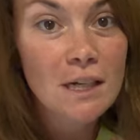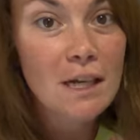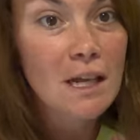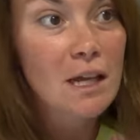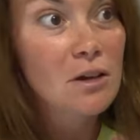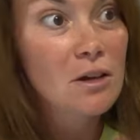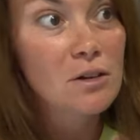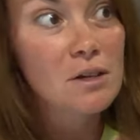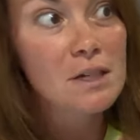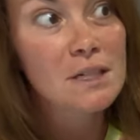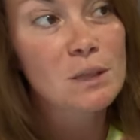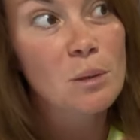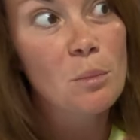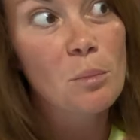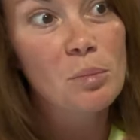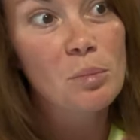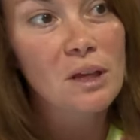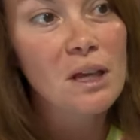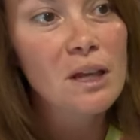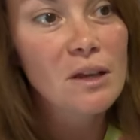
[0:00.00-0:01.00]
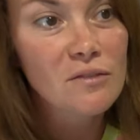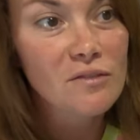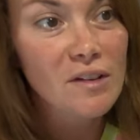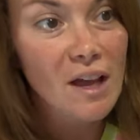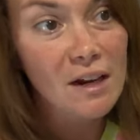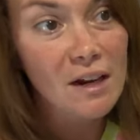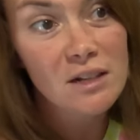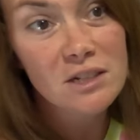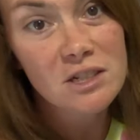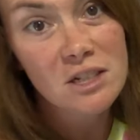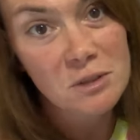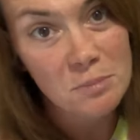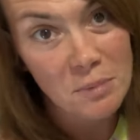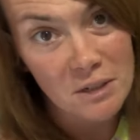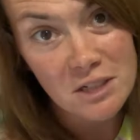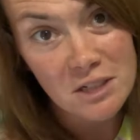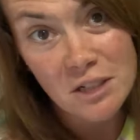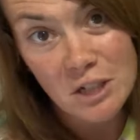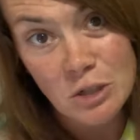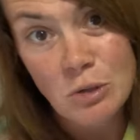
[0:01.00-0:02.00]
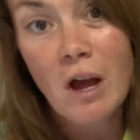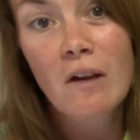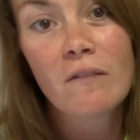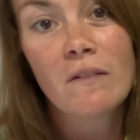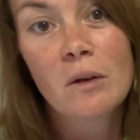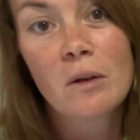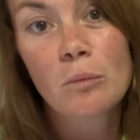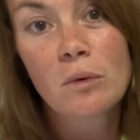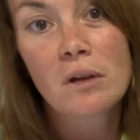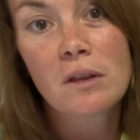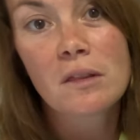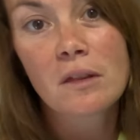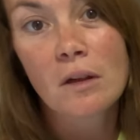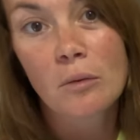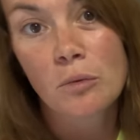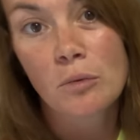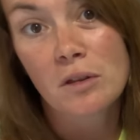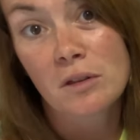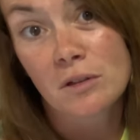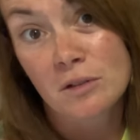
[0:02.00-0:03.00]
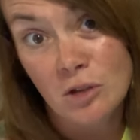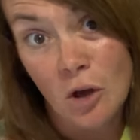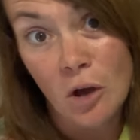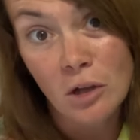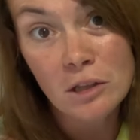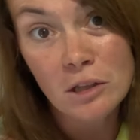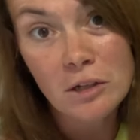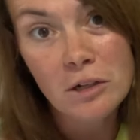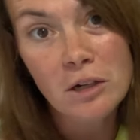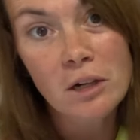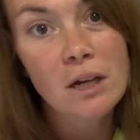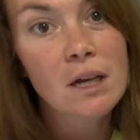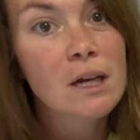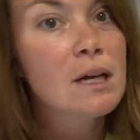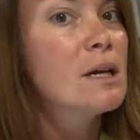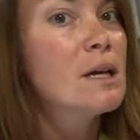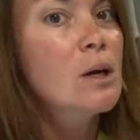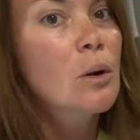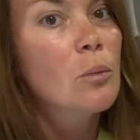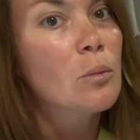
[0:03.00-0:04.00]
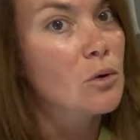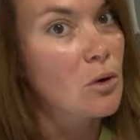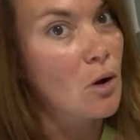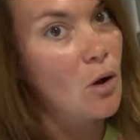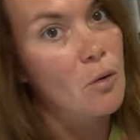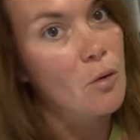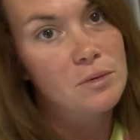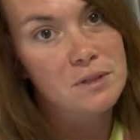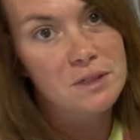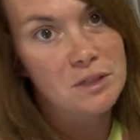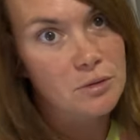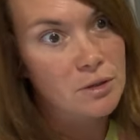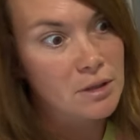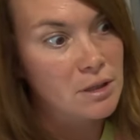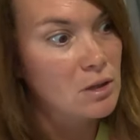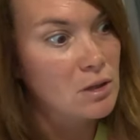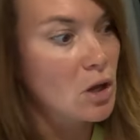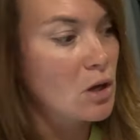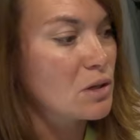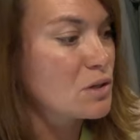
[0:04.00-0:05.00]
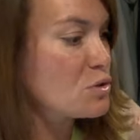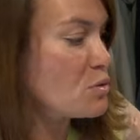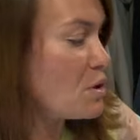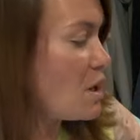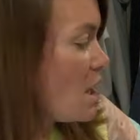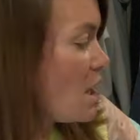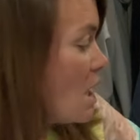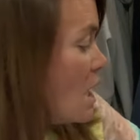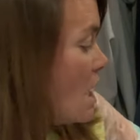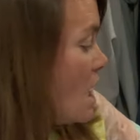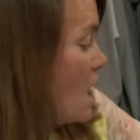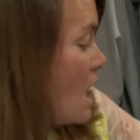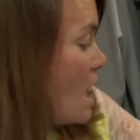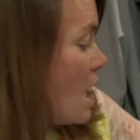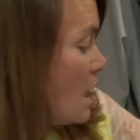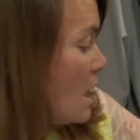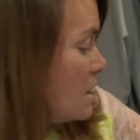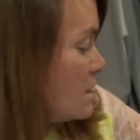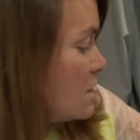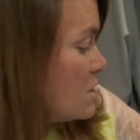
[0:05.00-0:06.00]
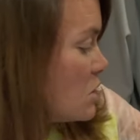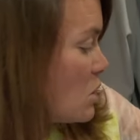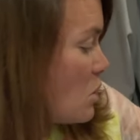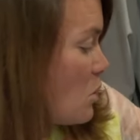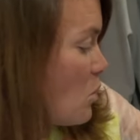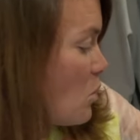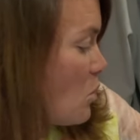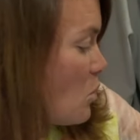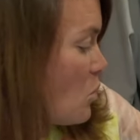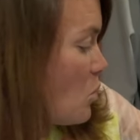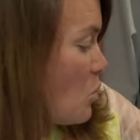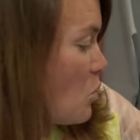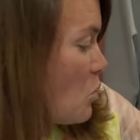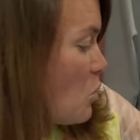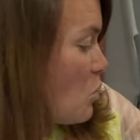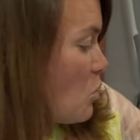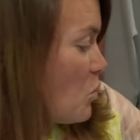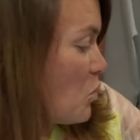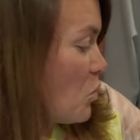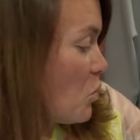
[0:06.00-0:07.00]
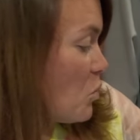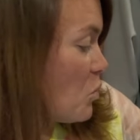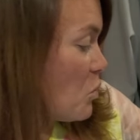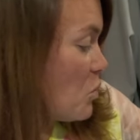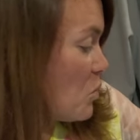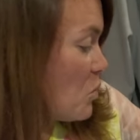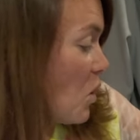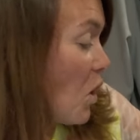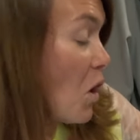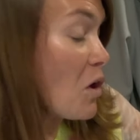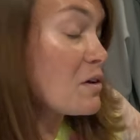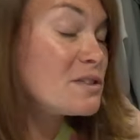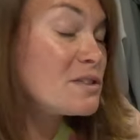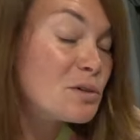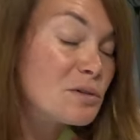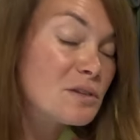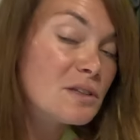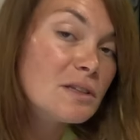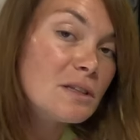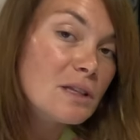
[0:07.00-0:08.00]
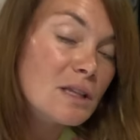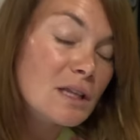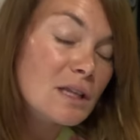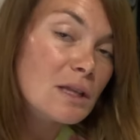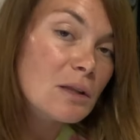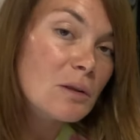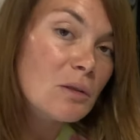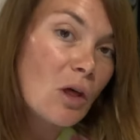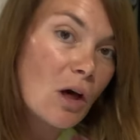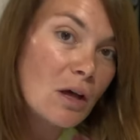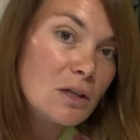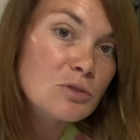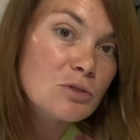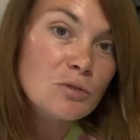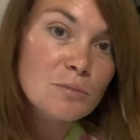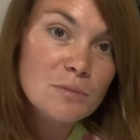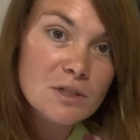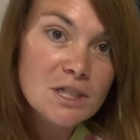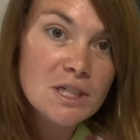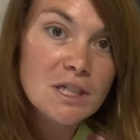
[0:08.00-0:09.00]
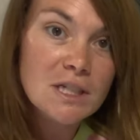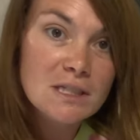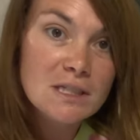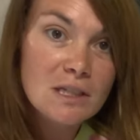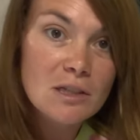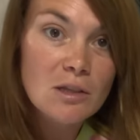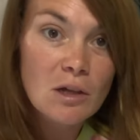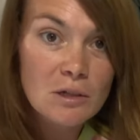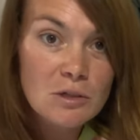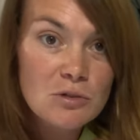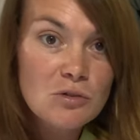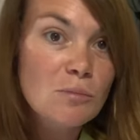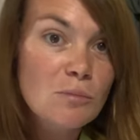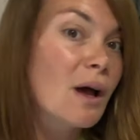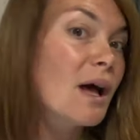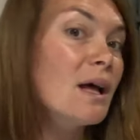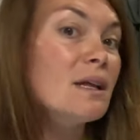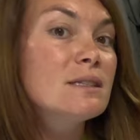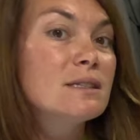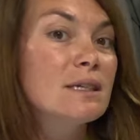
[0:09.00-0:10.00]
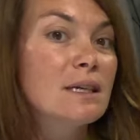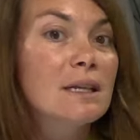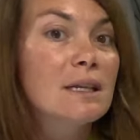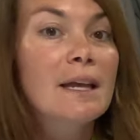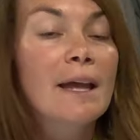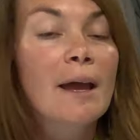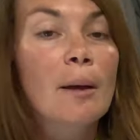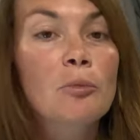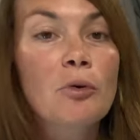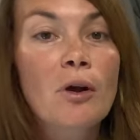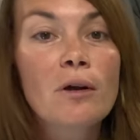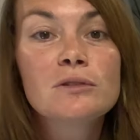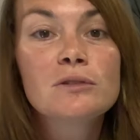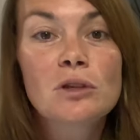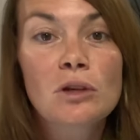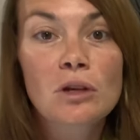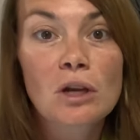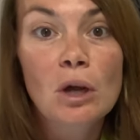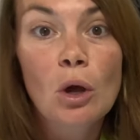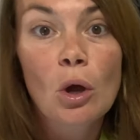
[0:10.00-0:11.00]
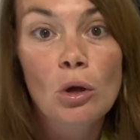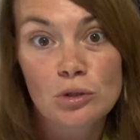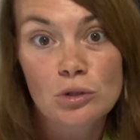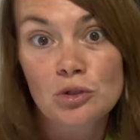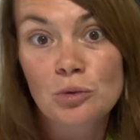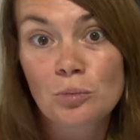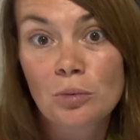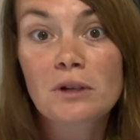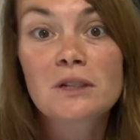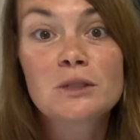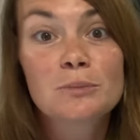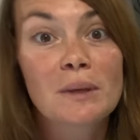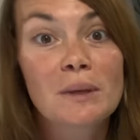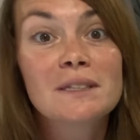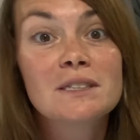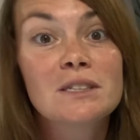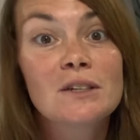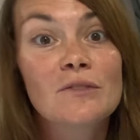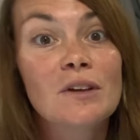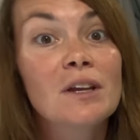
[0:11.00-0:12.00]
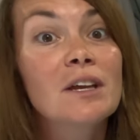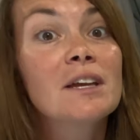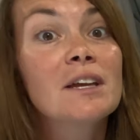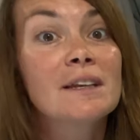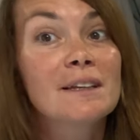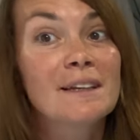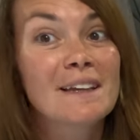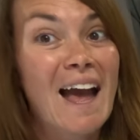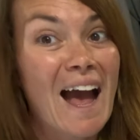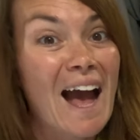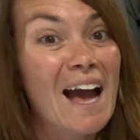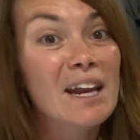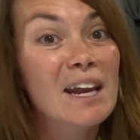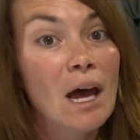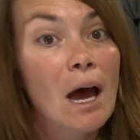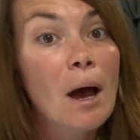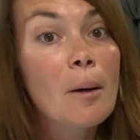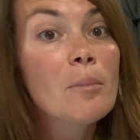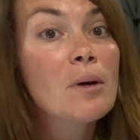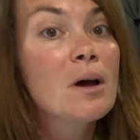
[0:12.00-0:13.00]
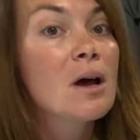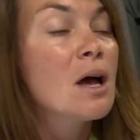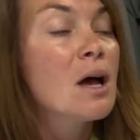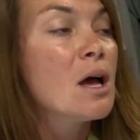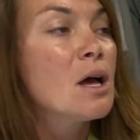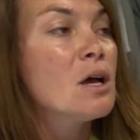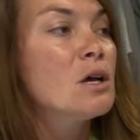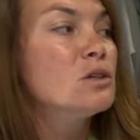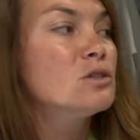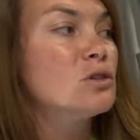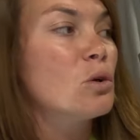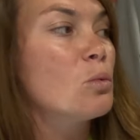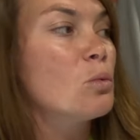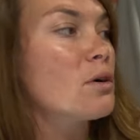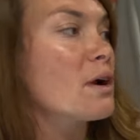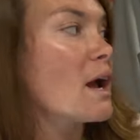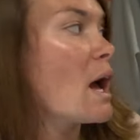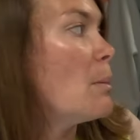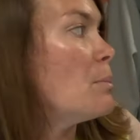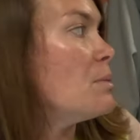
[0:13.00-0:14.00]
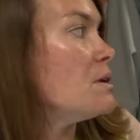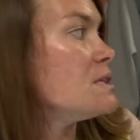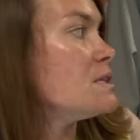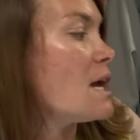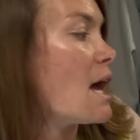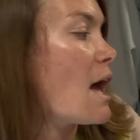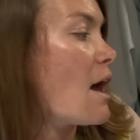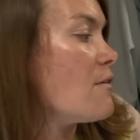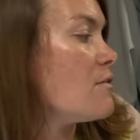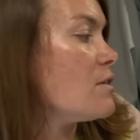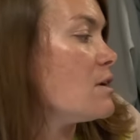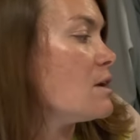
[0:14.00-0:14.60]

in here is a big advantage, especially traveling with, with a toddler. We're always doing laundry, and so also the laundry machines, the laundry mats in campgrounds are super expensive and can add up. So we're happy to have